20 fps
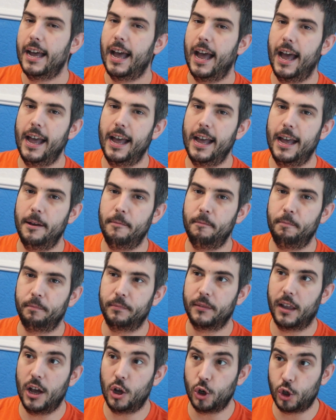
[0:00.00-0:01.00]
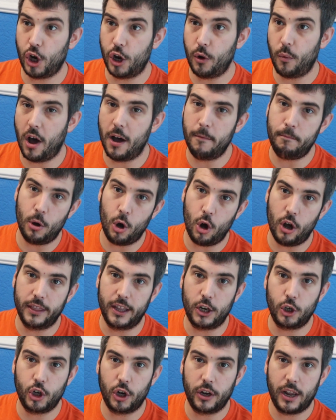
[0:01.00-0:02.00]
I'll show you what I bought and
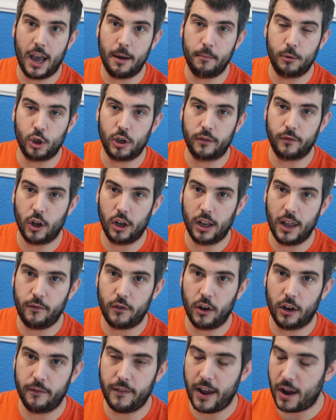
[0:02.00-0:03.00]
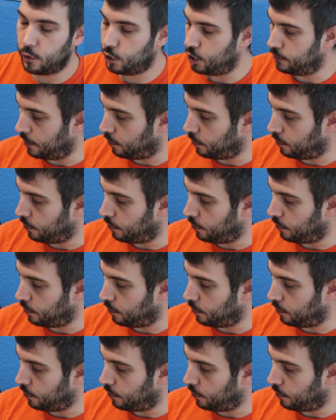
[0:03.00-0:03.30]
then show you how much I've got left on a voucher.